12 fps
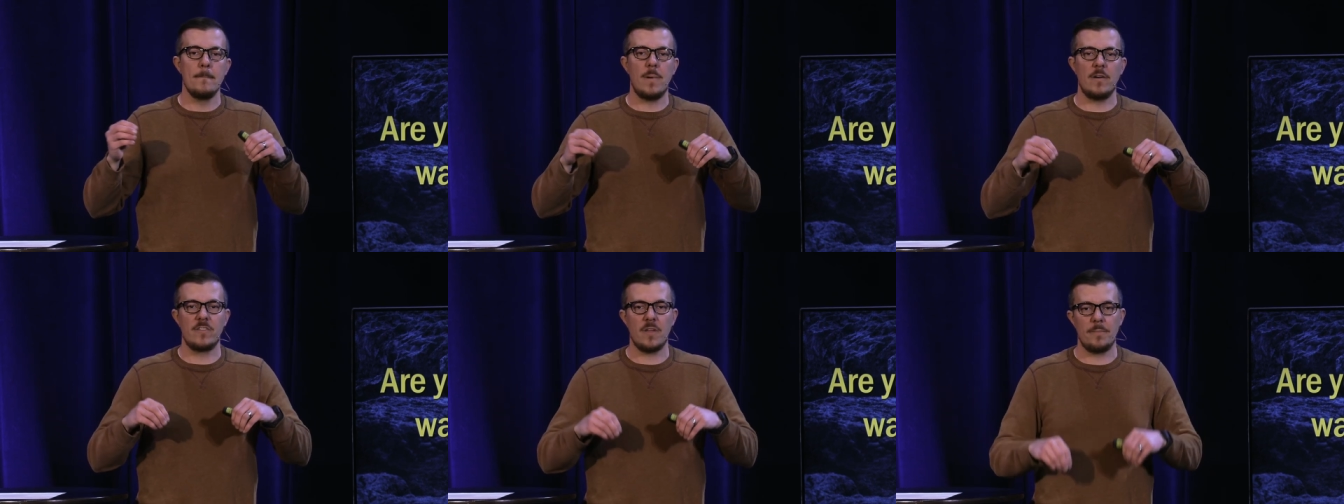
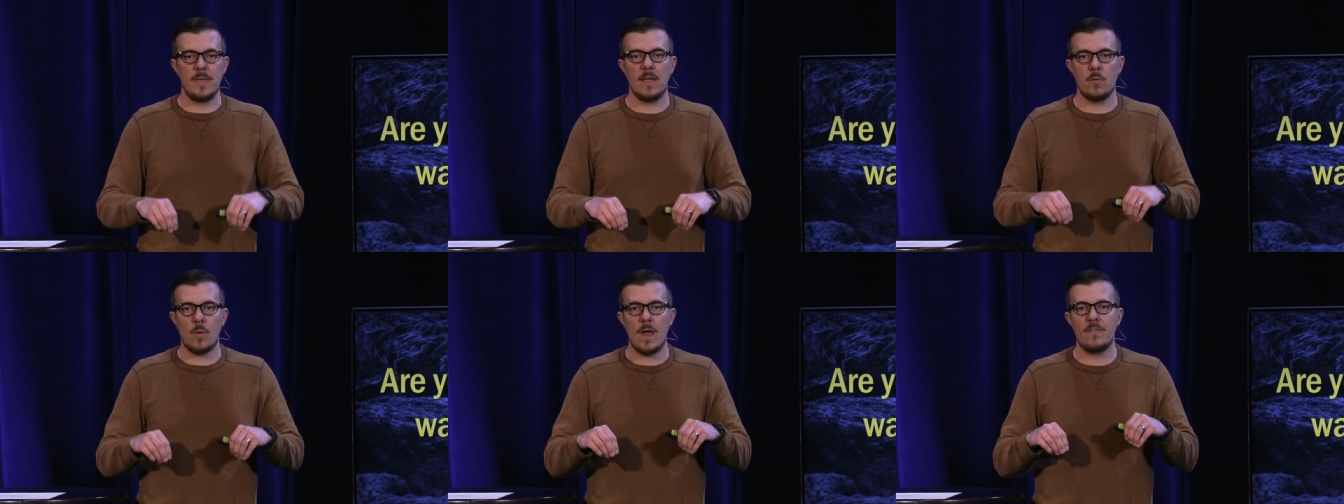but
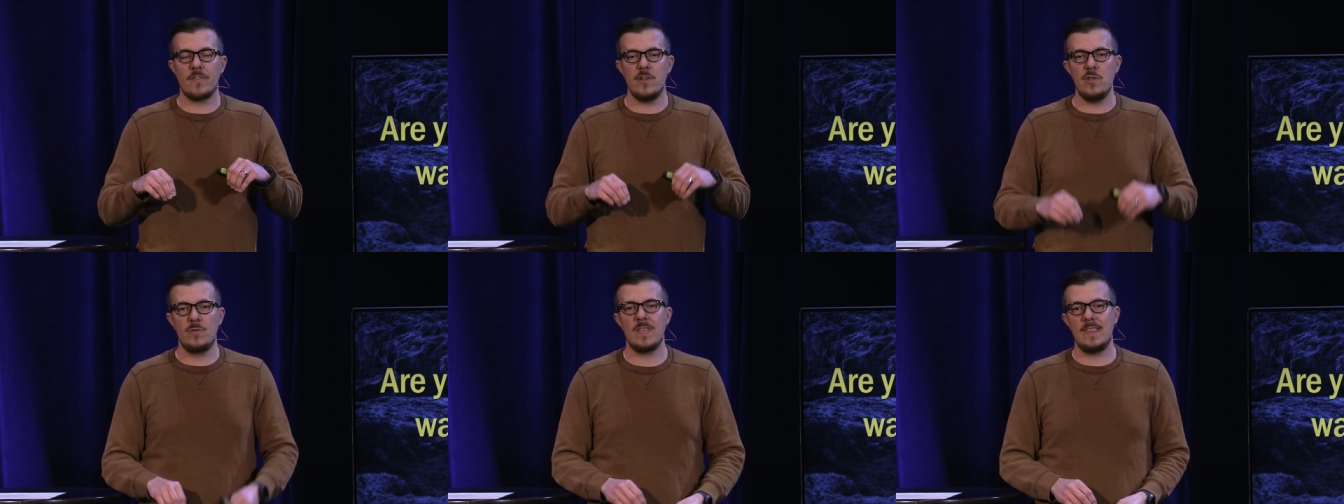something great for
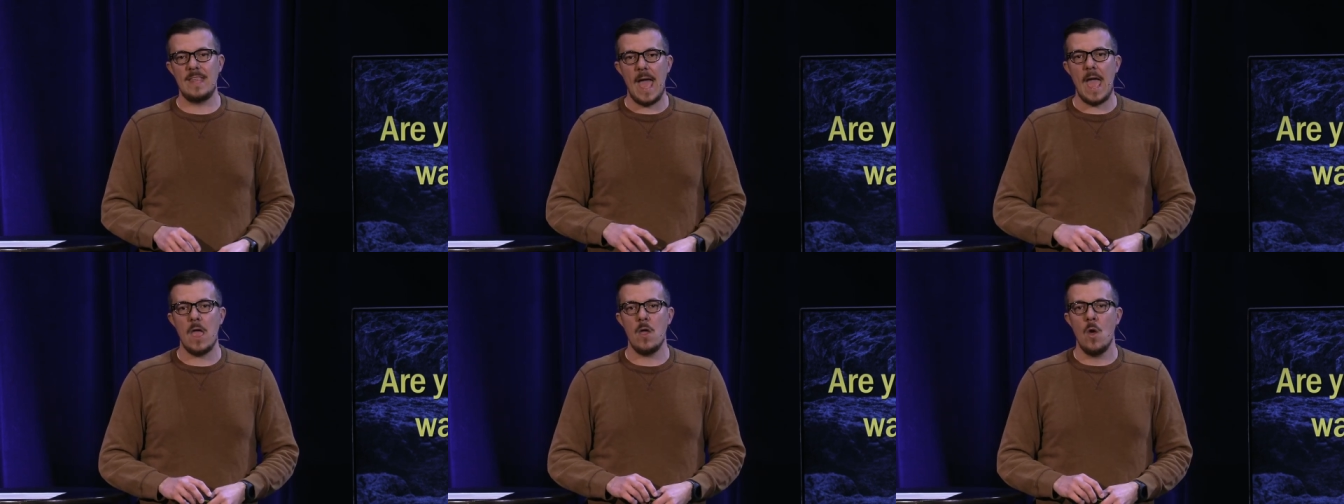you
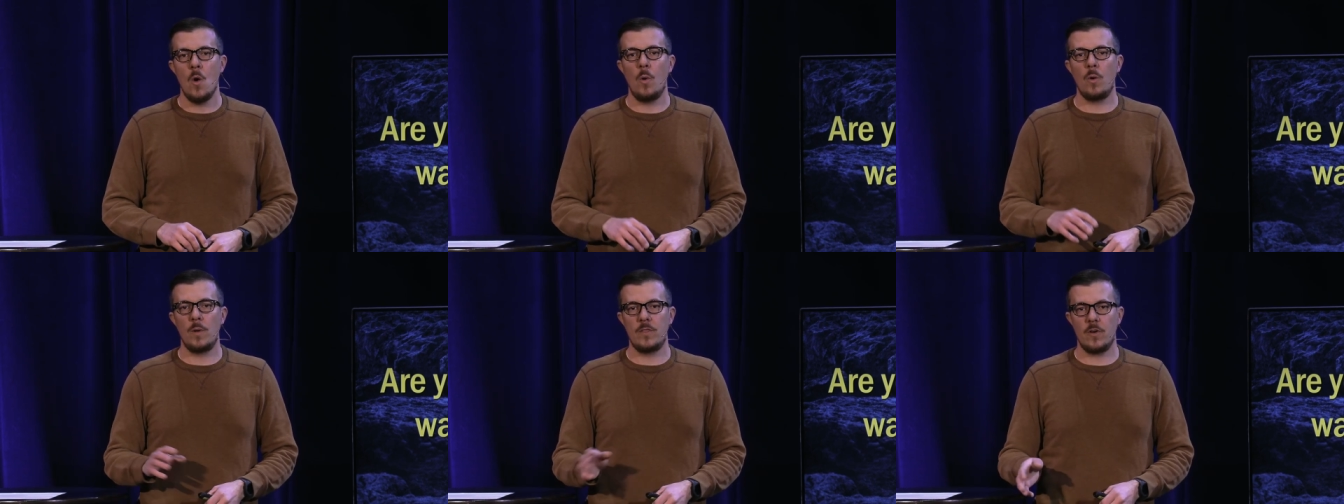today
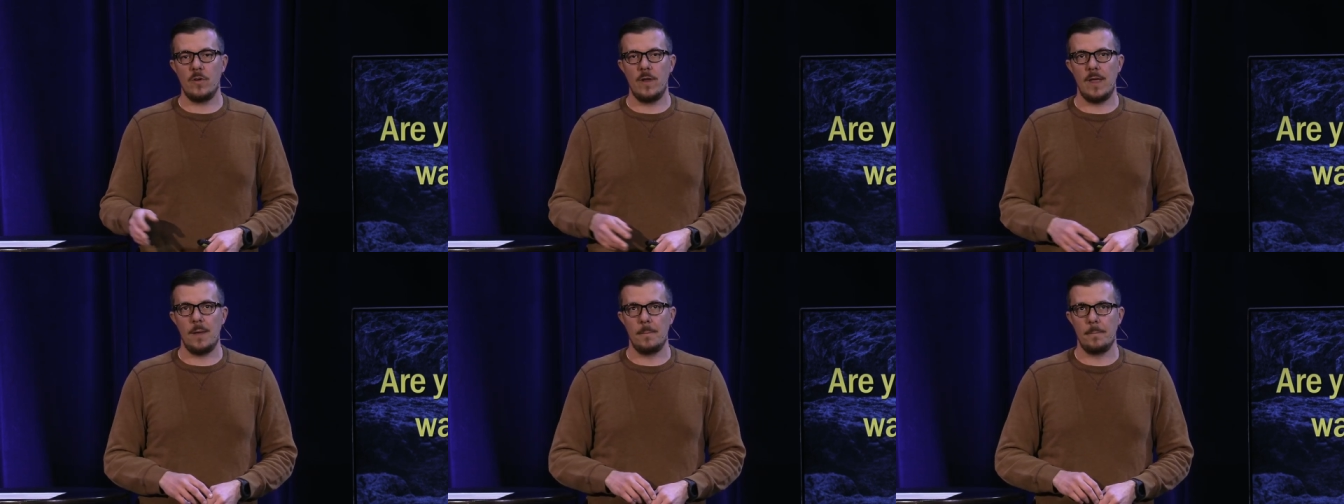when we turn
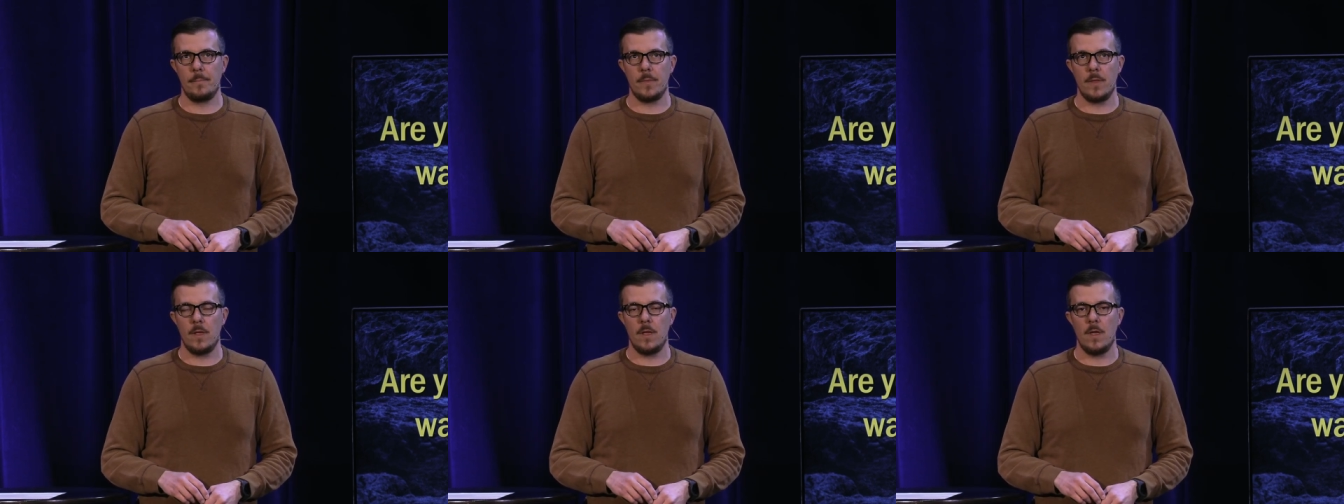to Him.
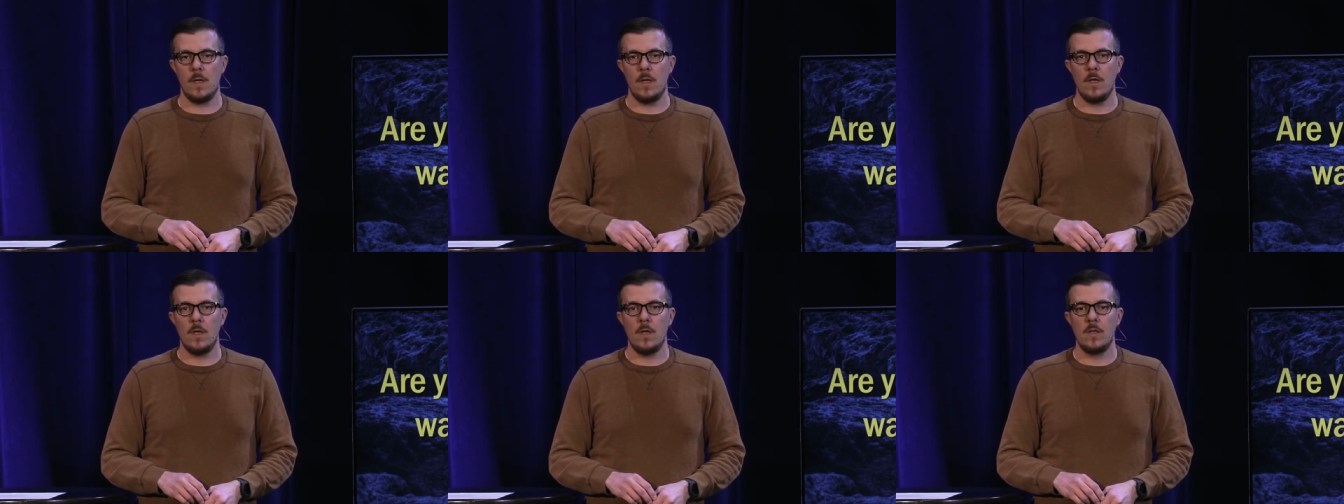
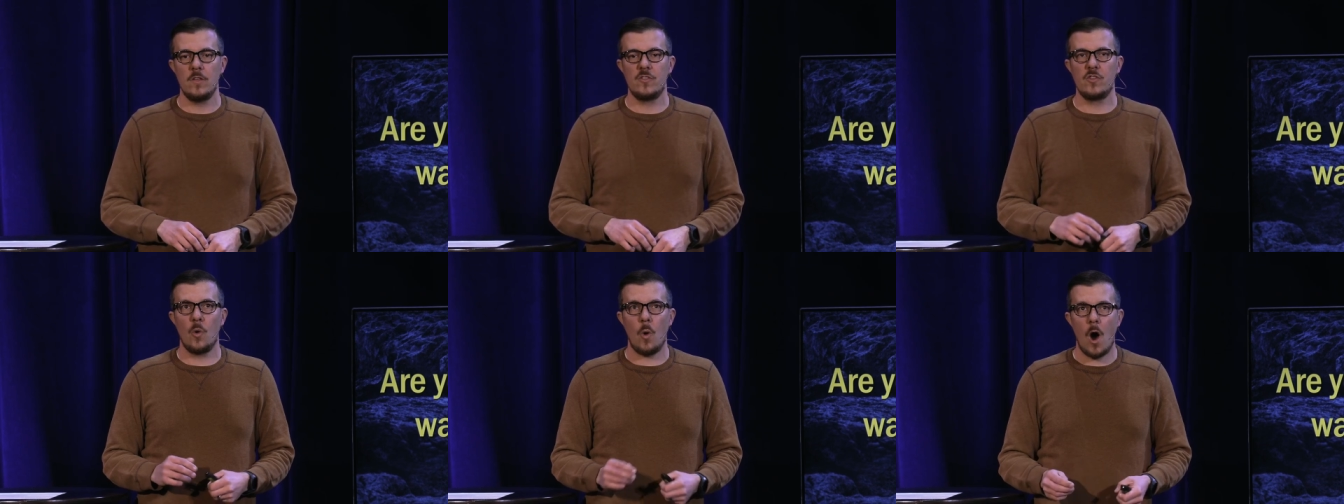
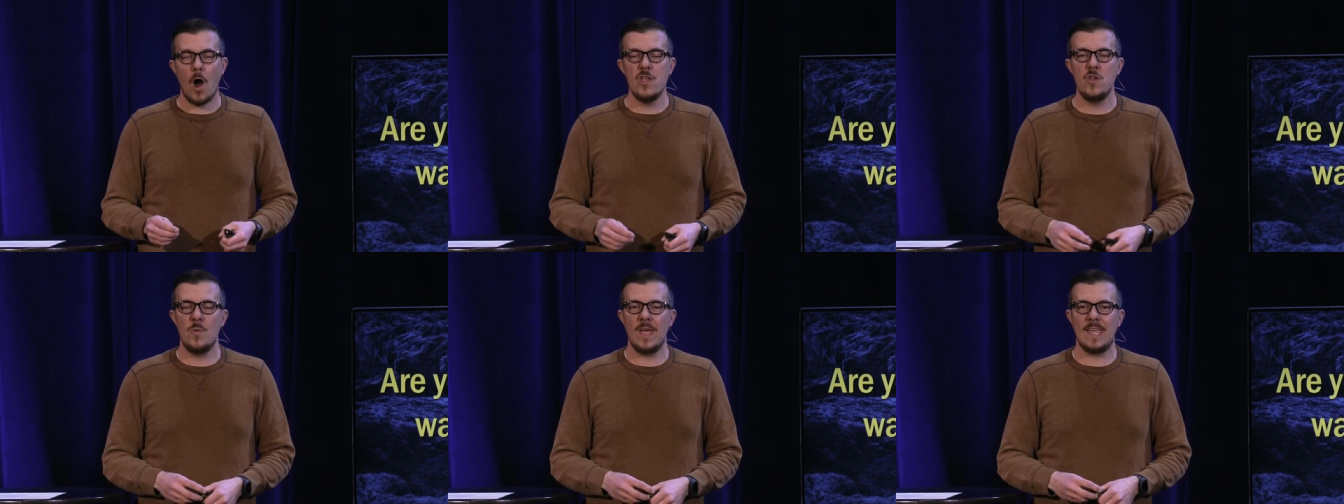So, are
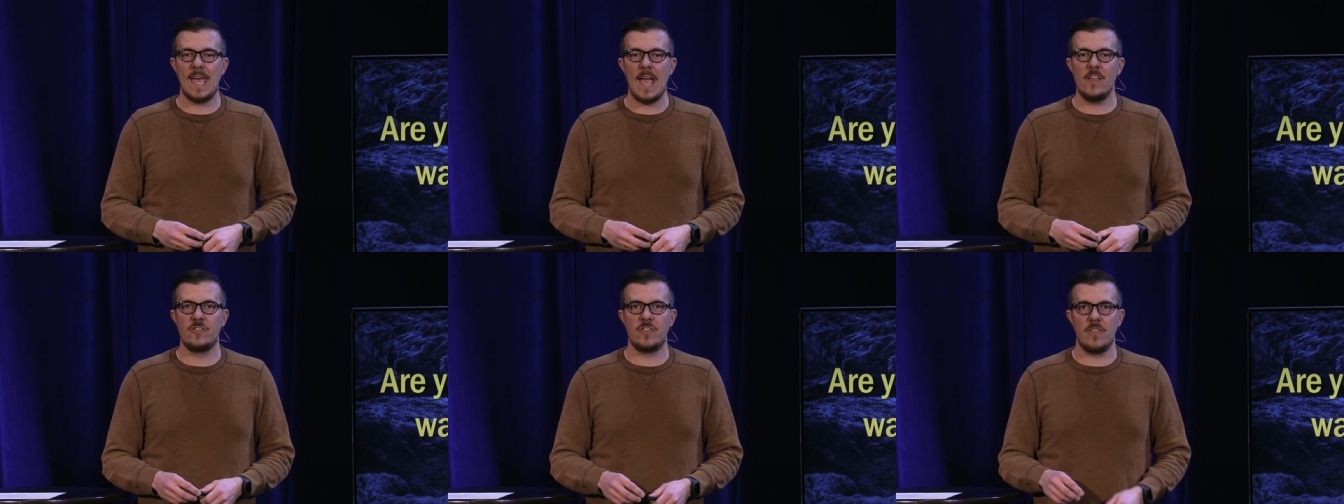you
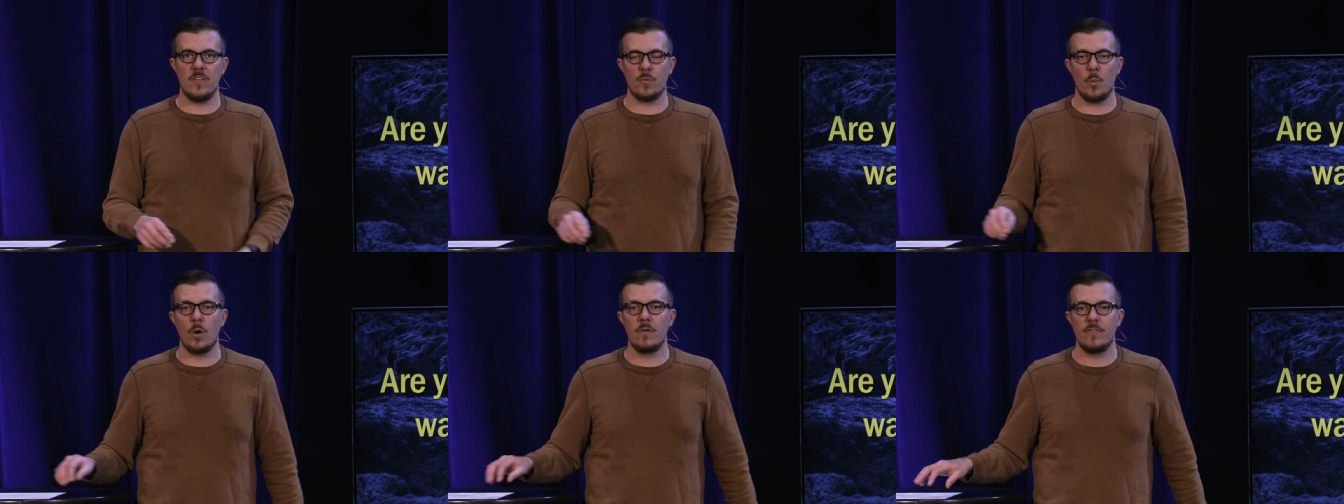engaged in
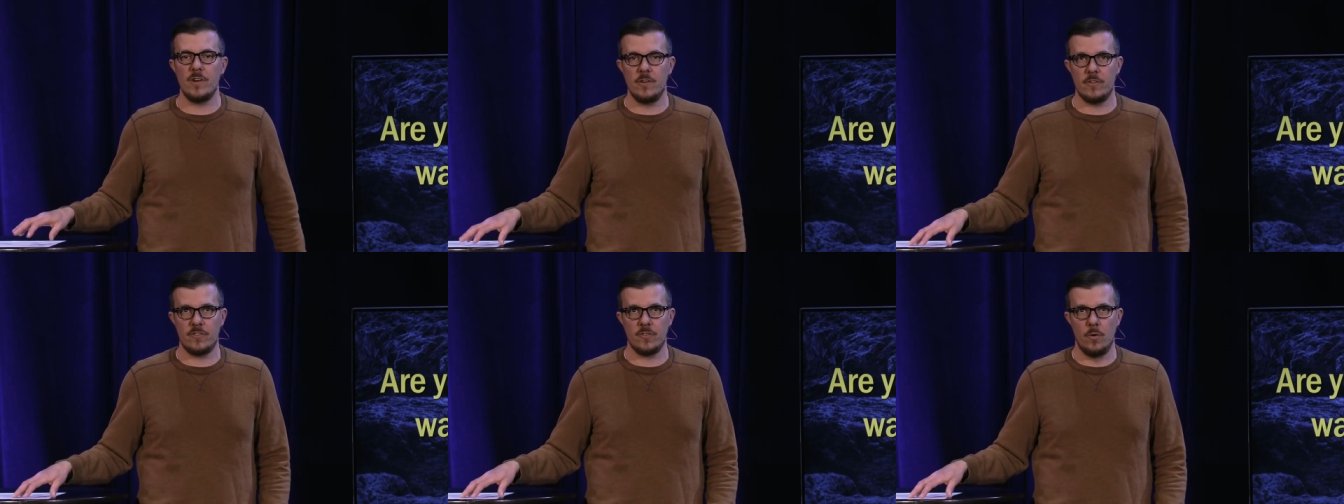this war for
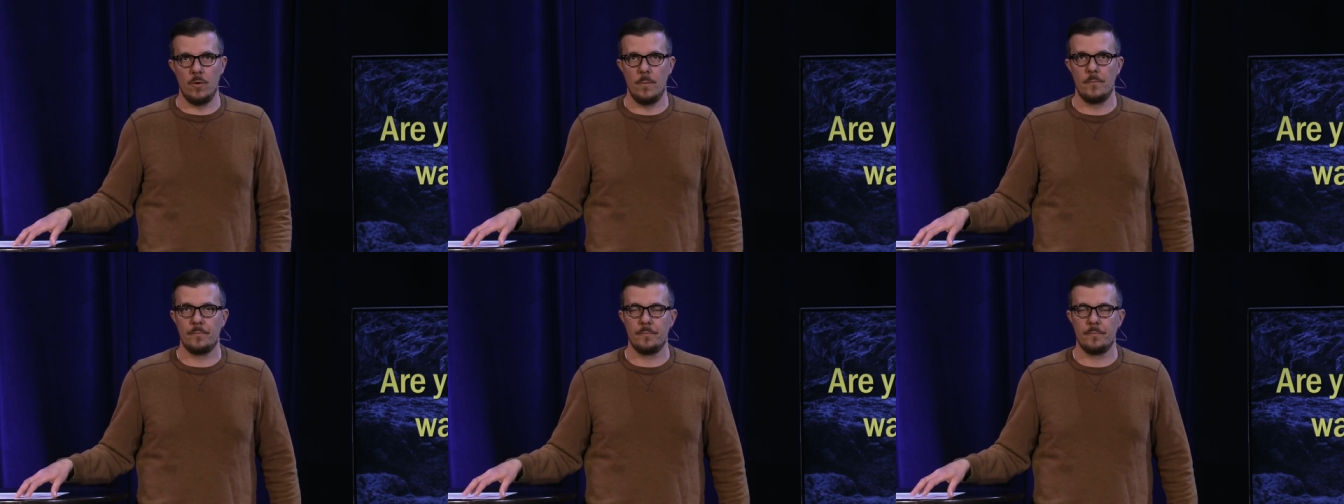your soul?